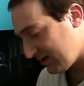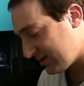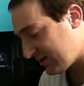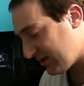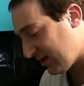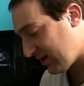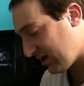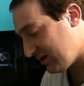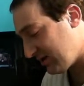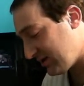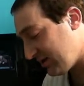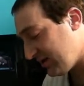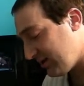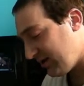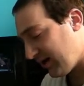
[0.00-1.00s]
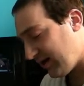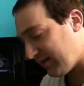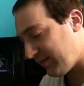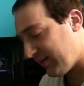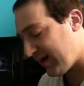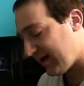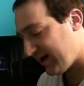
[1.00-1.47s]
stars
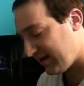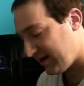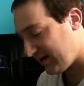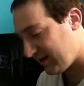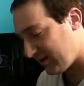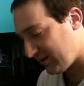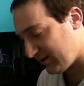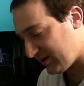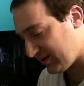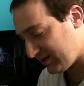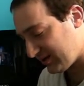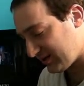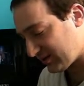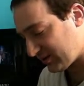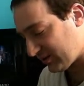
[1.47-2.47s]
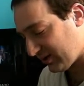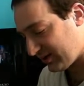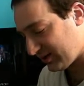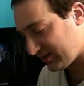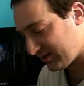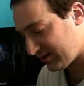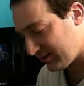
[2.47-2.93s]
a man known as
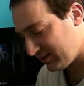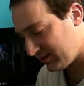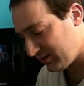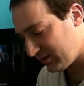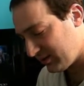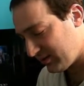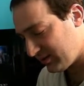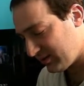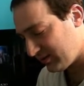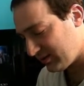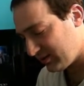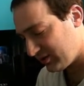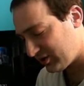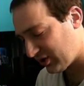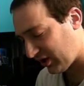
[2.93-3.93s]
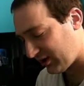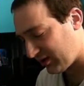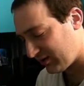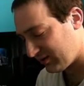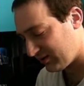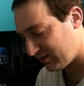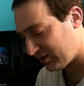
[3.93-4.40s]
Chris
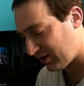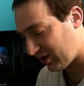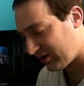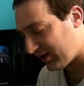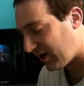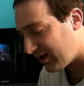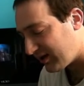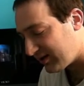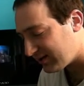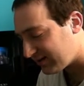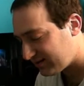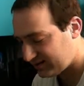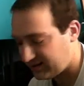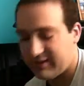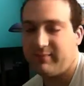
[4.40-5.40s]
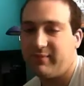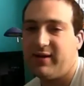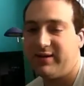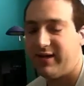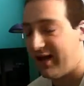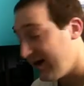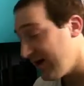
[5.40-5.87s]
Chardon, something
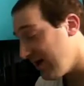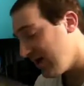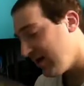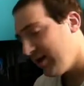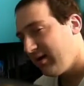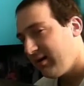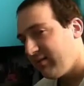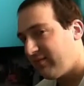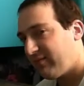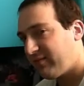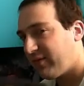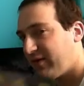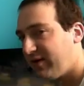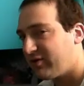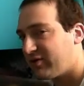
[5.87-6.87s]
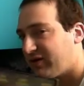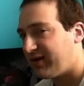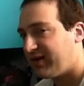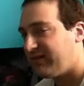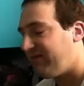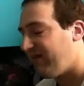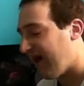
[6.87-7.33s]
like that. For an
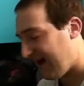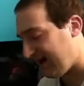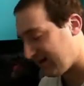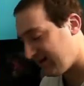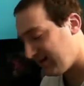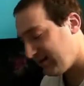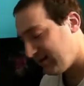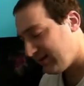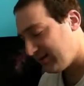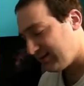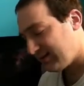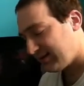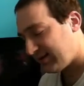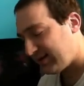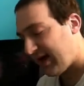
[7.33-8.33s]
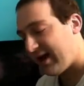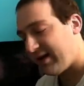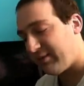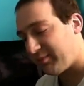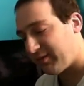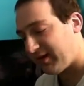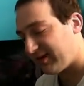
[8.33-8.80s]
interesting fact, the
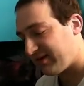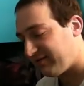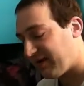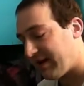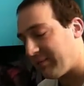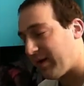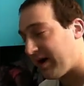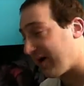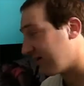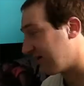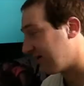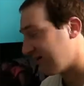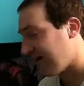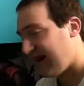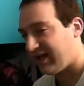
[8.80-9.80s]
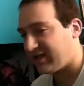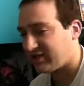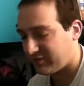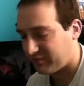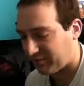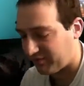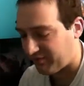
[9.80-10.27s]
guy who plays the vampire in this
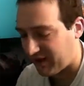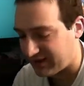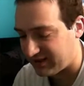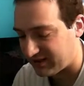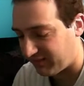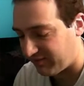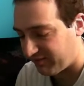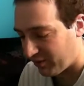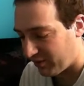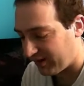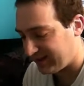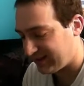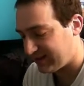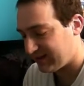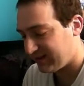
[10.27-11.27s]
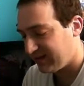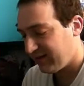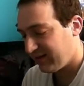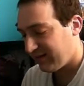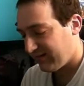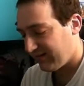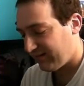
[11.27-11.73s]
actually provides the voice
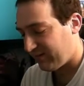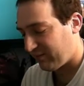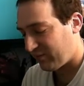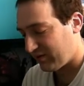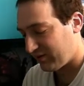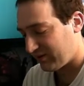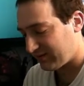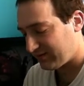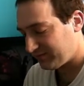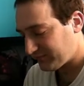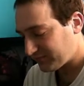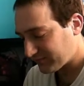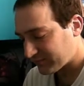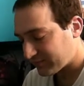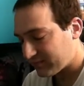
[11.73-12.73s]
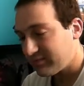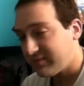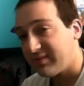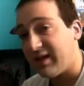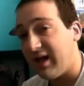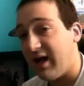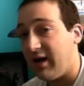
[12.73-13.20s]
for
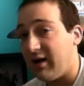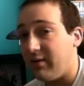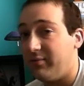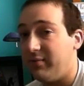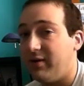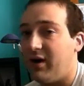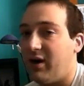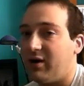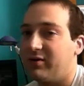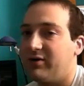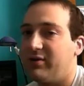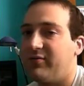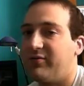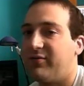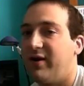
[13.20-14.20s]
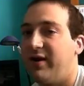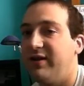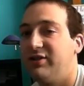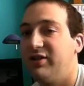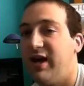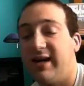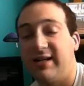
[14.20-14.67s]
our good
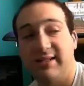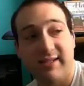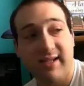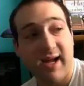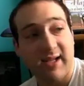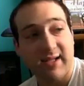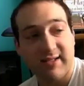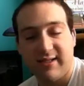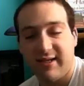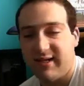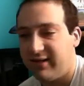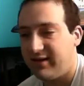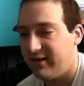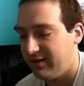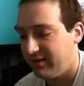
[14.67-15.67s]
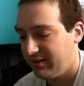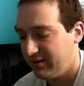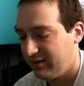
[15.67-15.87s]
friend Jack Skellington